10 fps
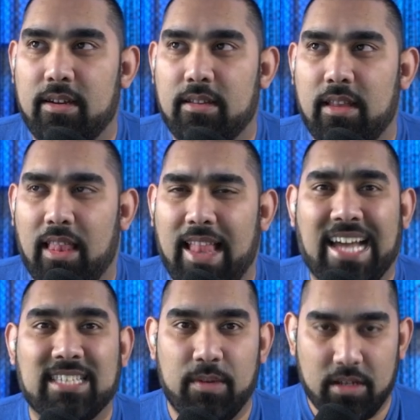the
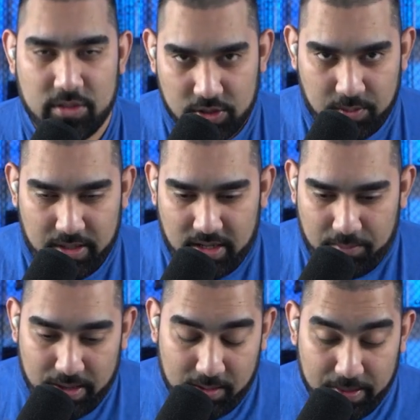last minute social media
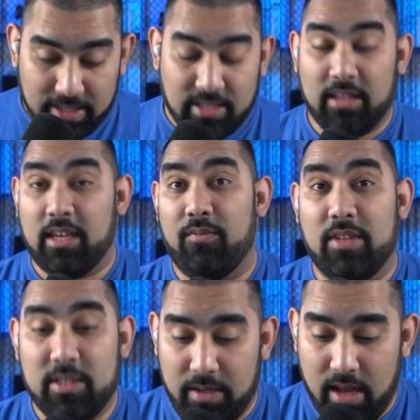ba basically
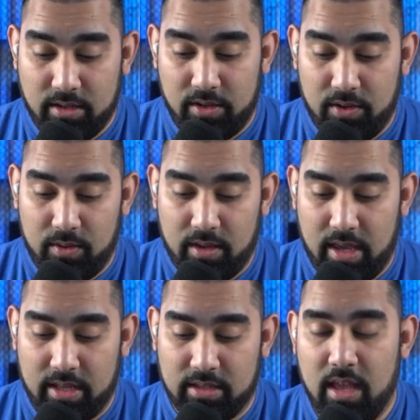convinced me not to do it,
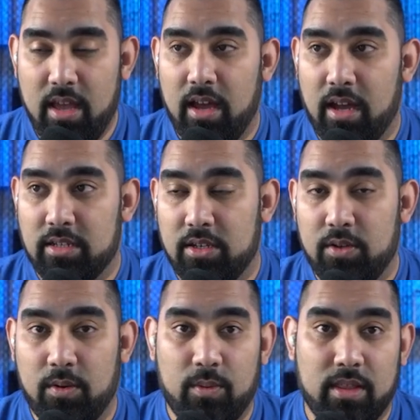and uh, to do
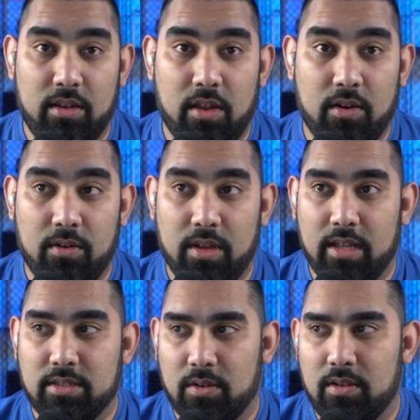it within Node. And
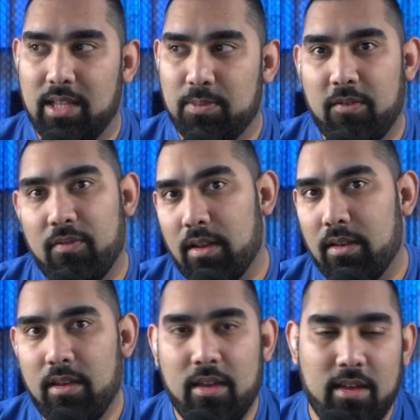so that's been fun.
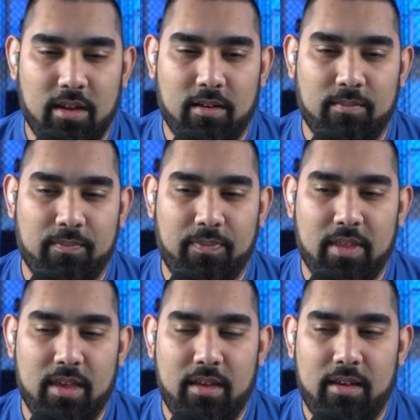Um,
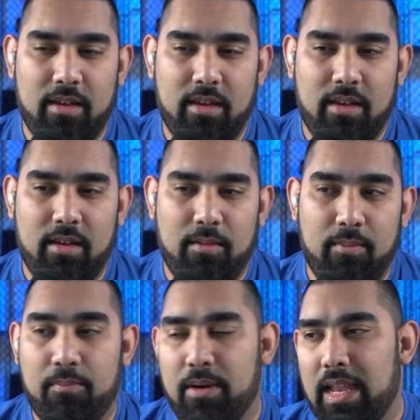
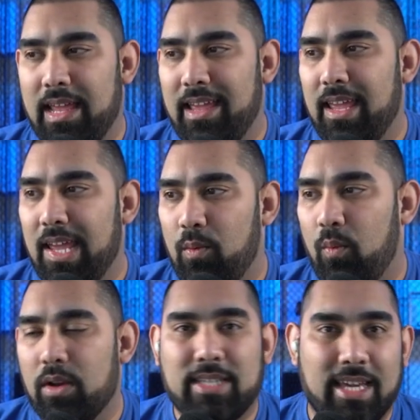but
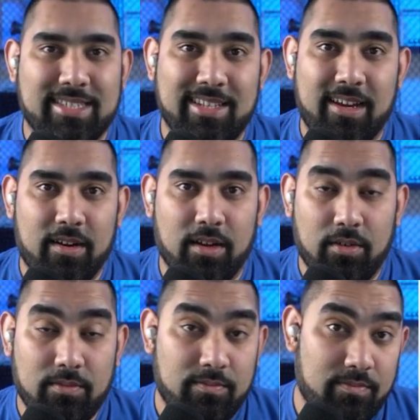worst case
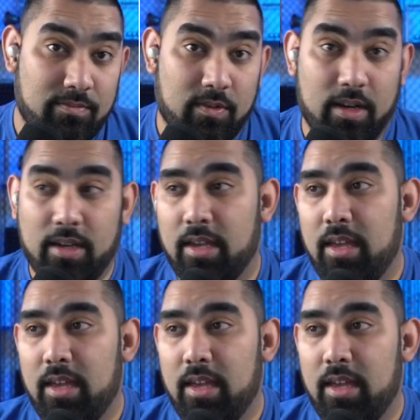scenario, right?